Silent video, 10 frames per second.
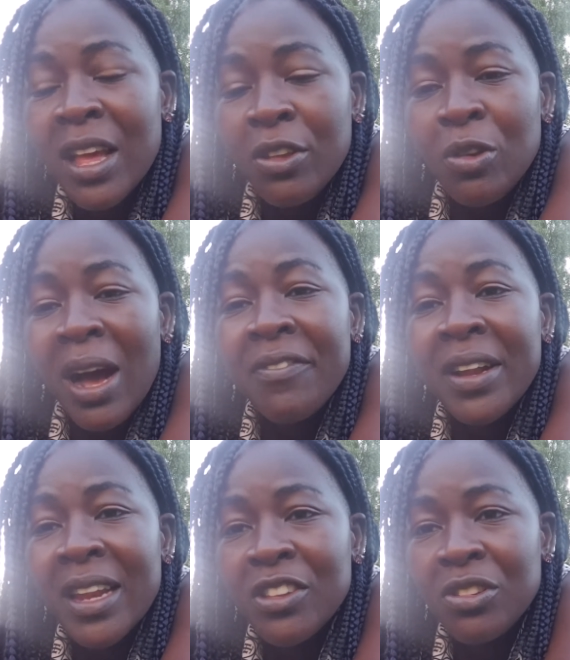you have a
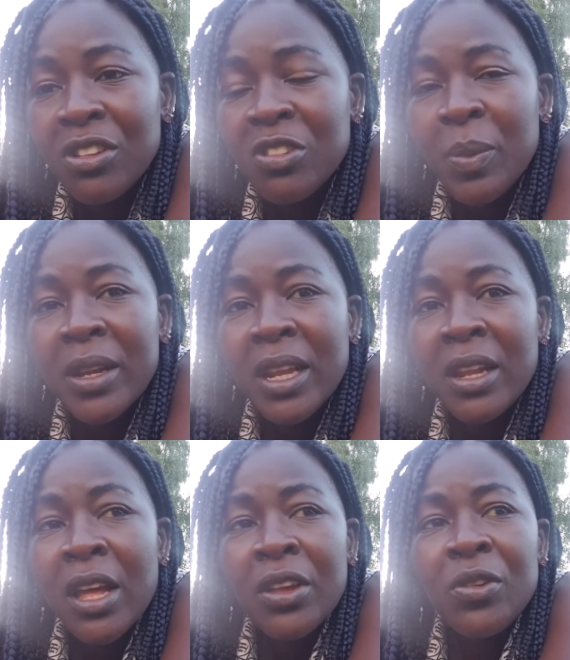relationship, and
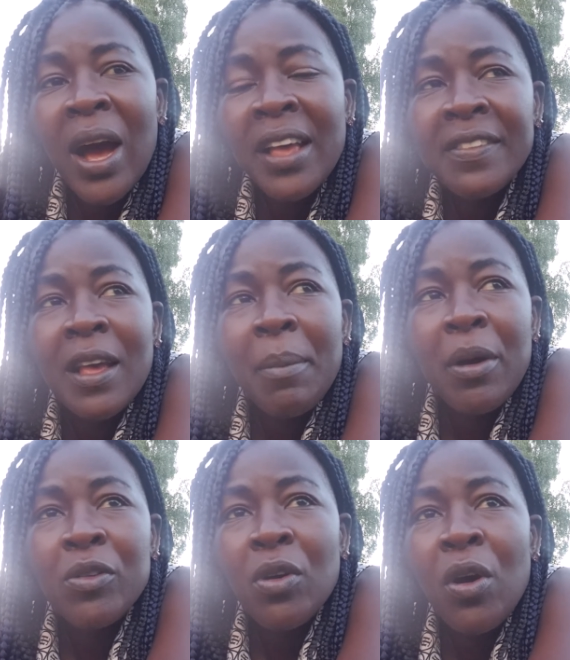then you ask
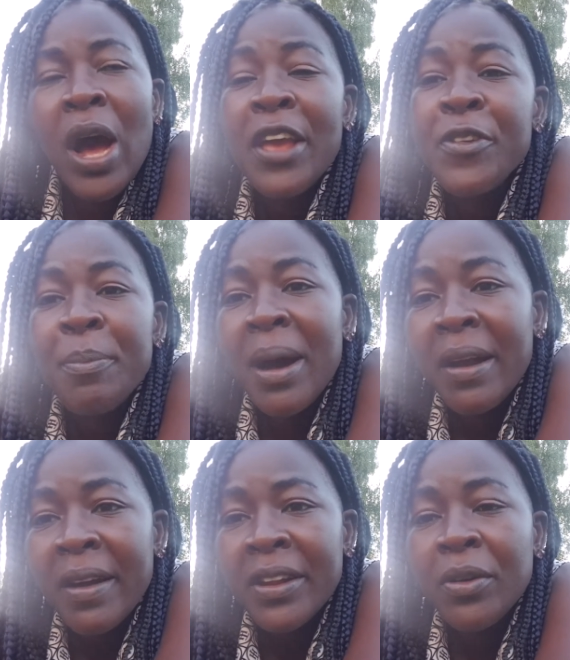about, oh, are you
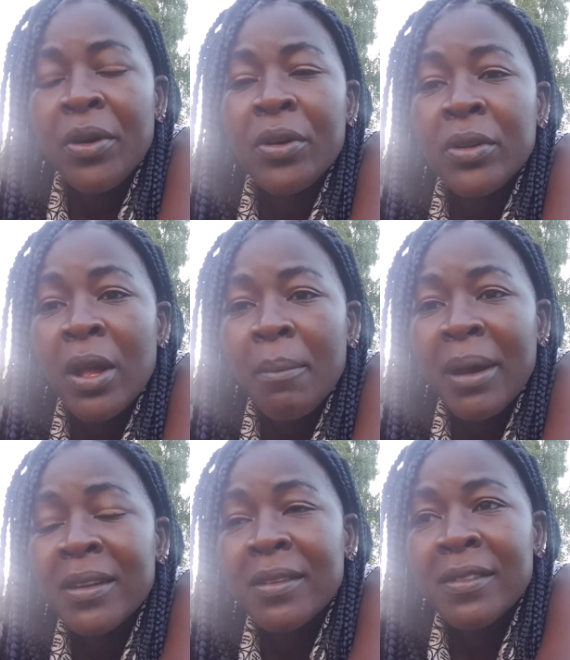married? Or,
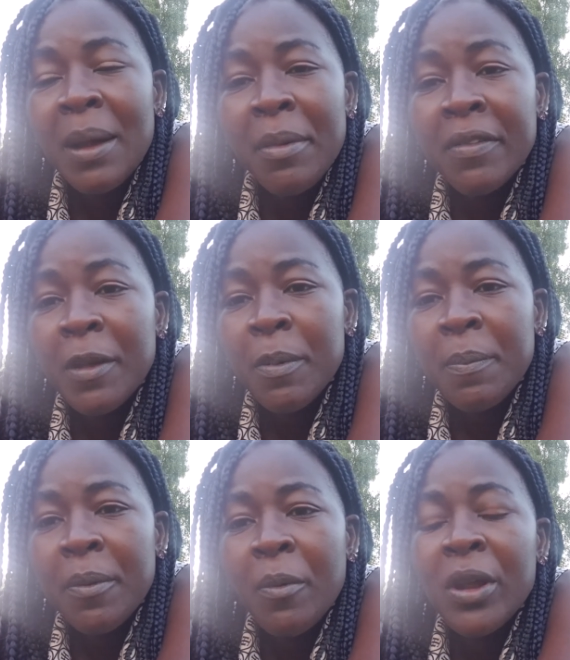but some of the
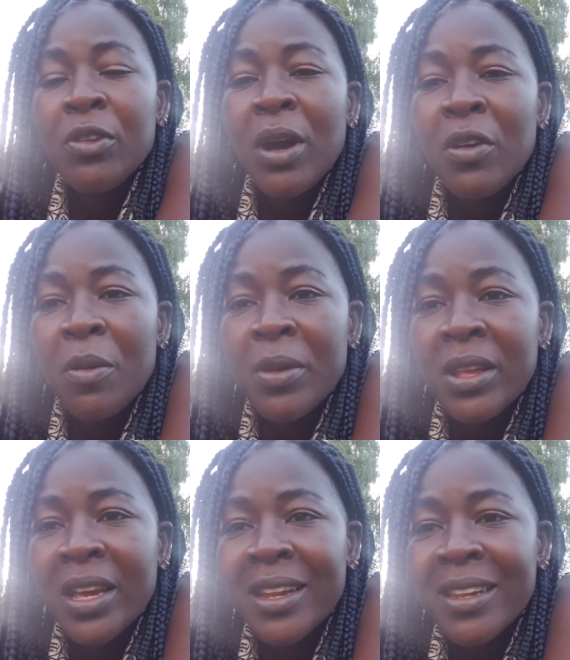people, when you are
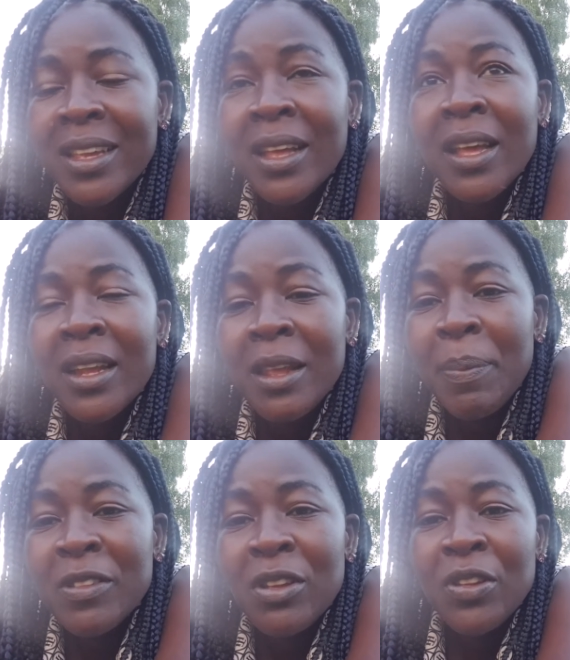communicating, the
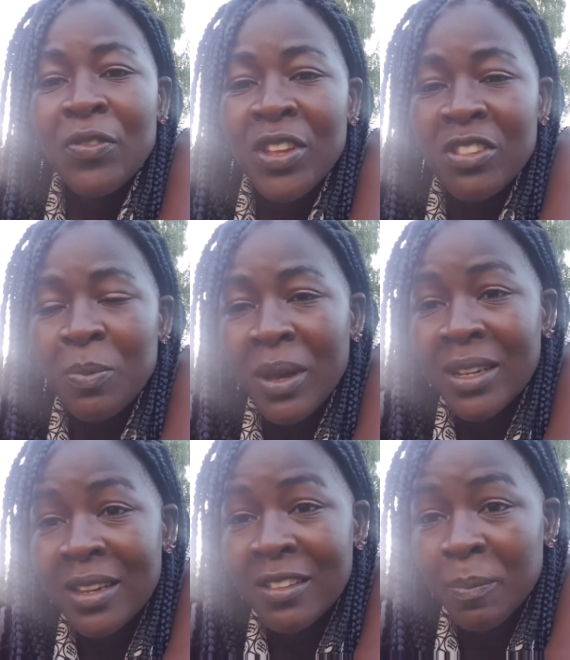person you've just met,
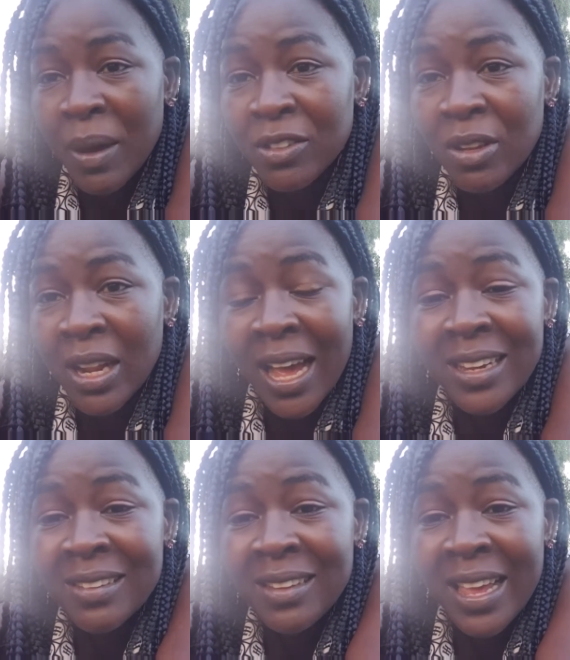this person,
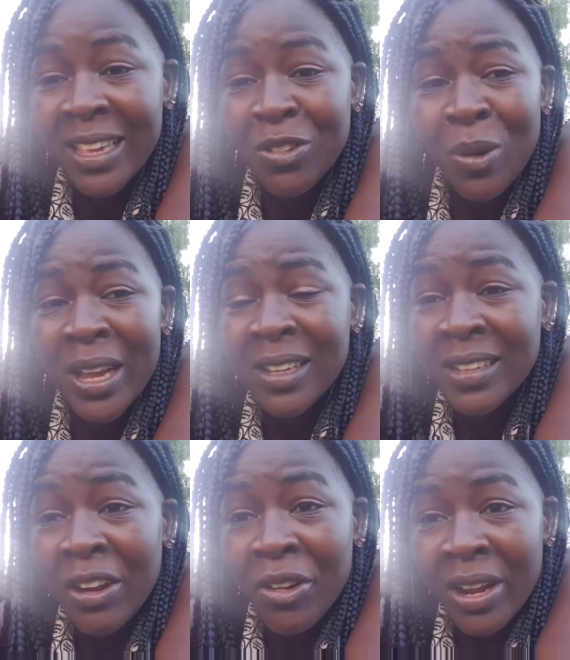and it's like you are
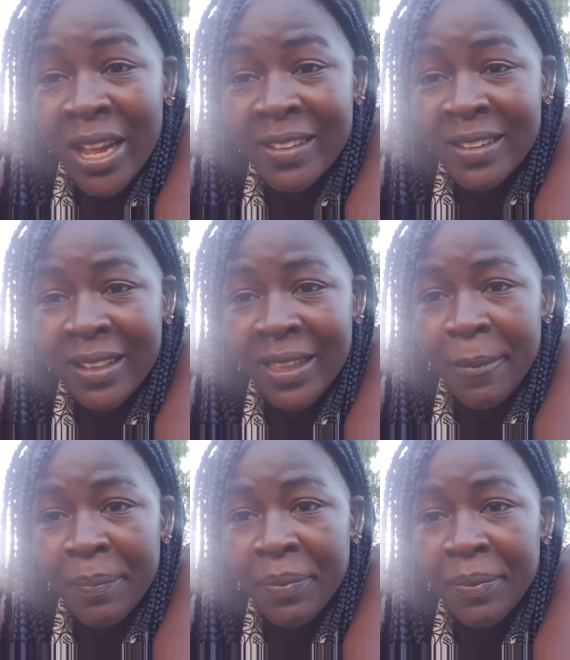interrogating them.